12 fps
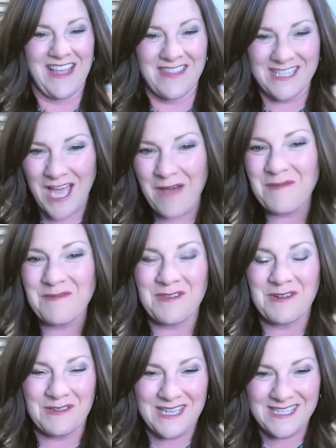on the top of
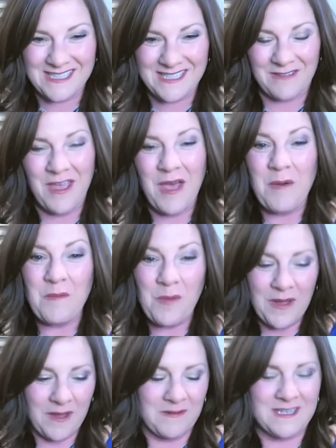their list of
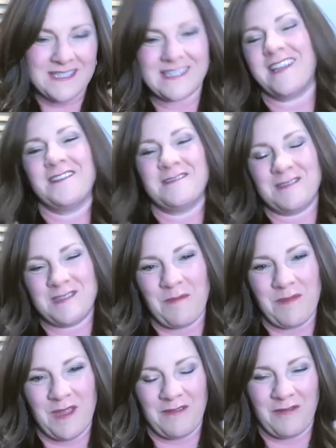boy, I want to sit here and do
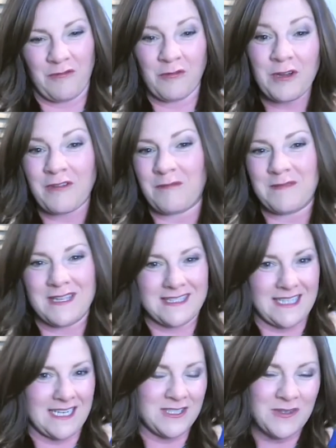something for 45
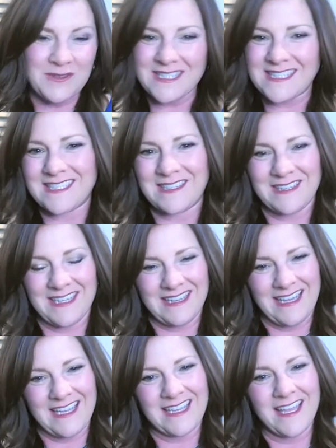minutes that I don't necessarily
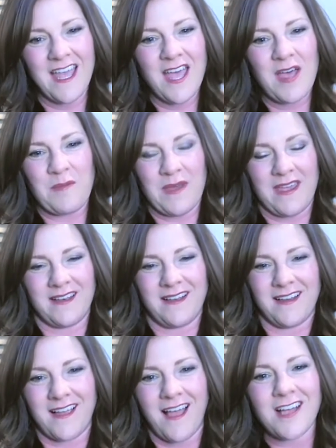like, but
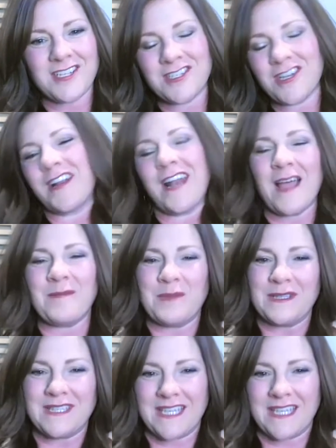gosh darn it, well, I'm you